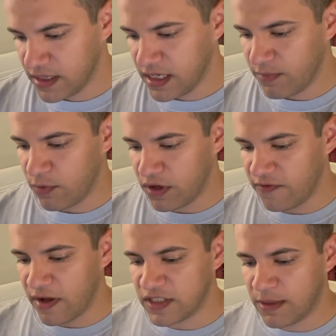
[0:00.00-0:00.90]
We would have
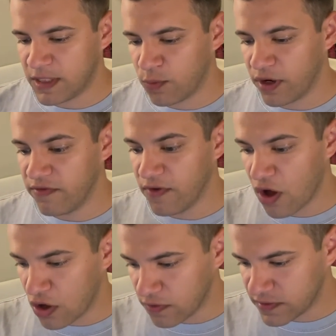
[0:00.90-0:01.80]
felt so much more
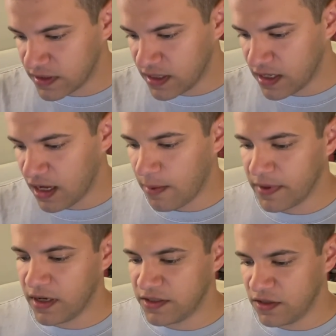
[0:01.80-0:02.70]
involved um,
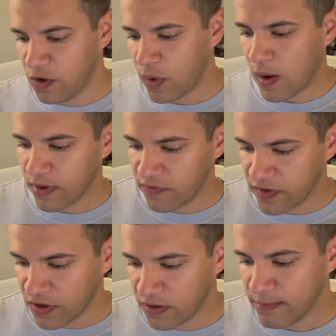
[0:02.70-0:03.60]
because you know while we
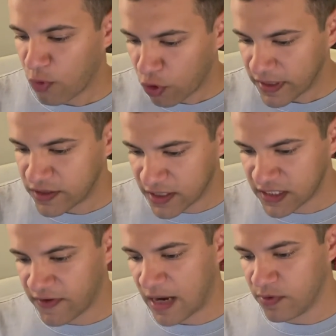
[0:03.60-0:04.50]
feel morally
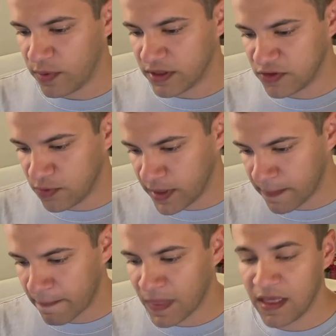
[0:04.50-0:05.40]
justified with what he's doing,
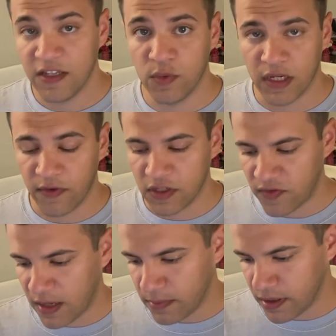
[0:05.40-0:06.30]
he's doing it for his
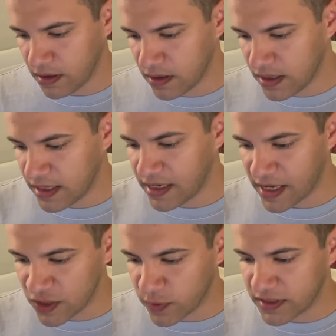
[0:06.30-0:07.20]
family. He
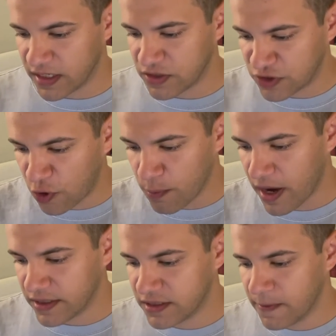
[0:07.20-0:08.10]
is risking so
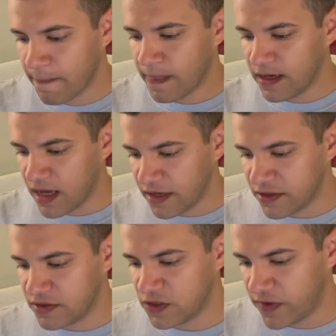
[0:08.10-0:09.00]
much, not just
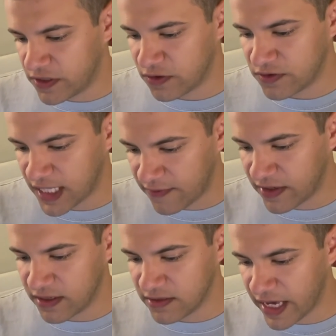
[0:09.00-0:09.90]
his physical safety and
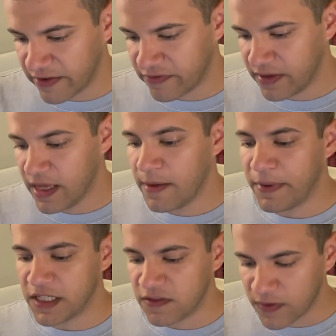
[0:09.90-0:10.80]
his life, but
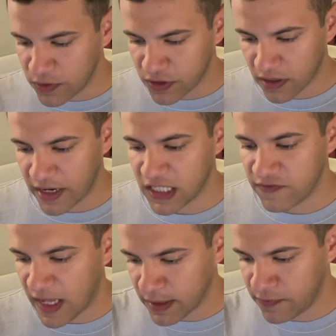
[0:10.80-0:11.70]
his future and his
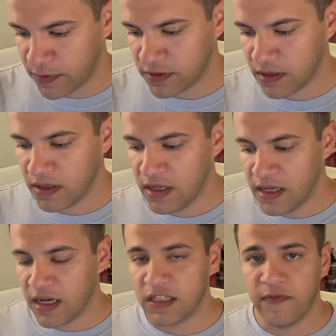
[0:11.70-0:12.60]
family's future.
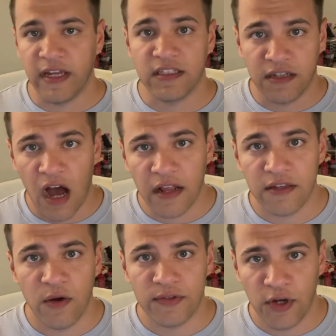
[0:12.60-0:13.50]
Because if he gets caught, you
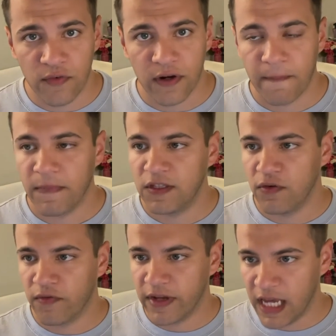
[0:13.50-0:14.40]
know it's over. It's over
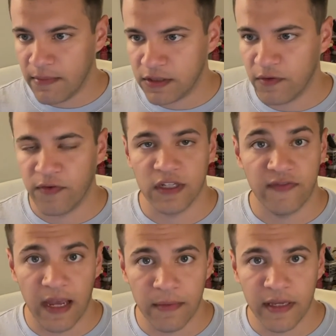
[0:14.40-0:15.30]
for him. It's over for his
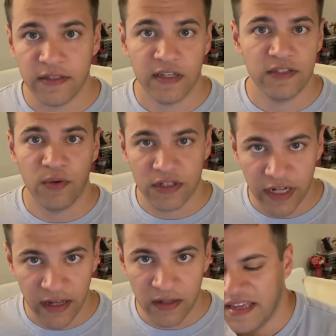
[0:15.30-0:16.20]
family. He's, he's going to
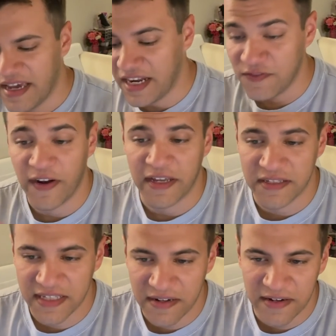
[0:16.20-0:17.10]
jail. And it's funny because
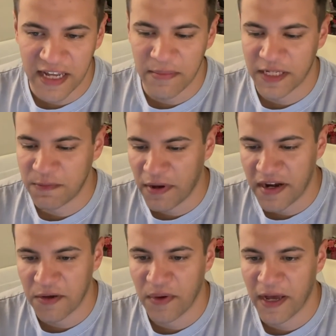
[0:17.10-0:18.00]
here I am
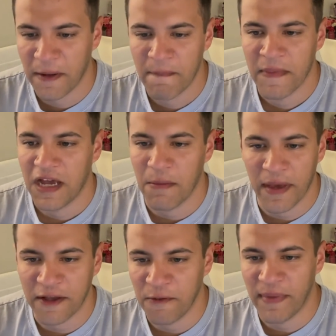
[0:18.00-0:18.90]
explaining why a
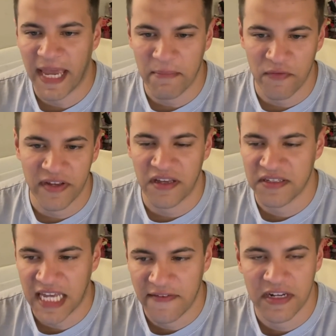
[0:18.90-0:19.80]
Michael Bay movie doesn't
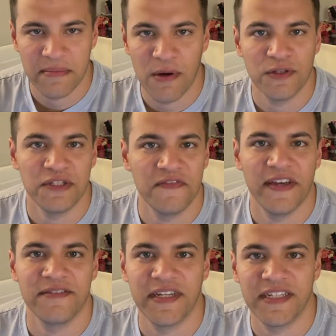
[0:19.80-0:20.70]
have an emotional
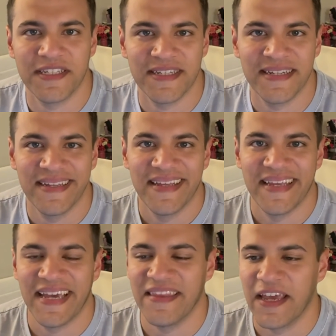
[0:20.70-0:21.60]
foundation
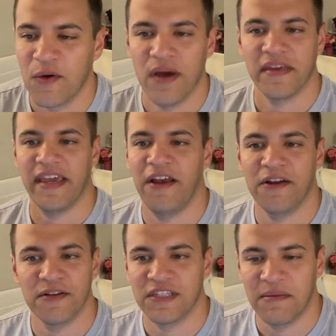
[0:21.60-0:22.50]
and like why the
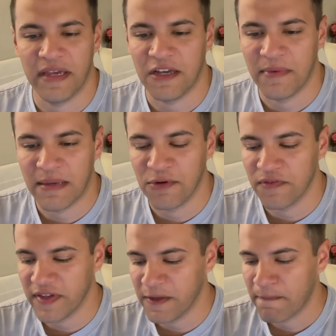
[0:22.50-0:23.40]
characters in a Michael Bay
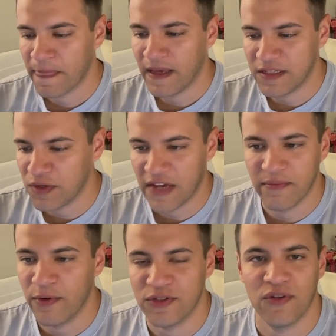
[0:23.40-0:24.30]
movie don't have
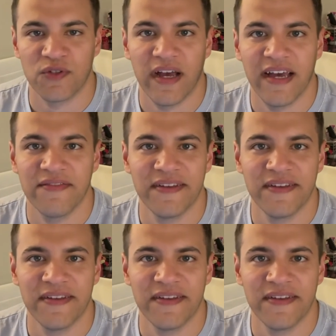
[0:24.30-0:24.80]
emotional drive.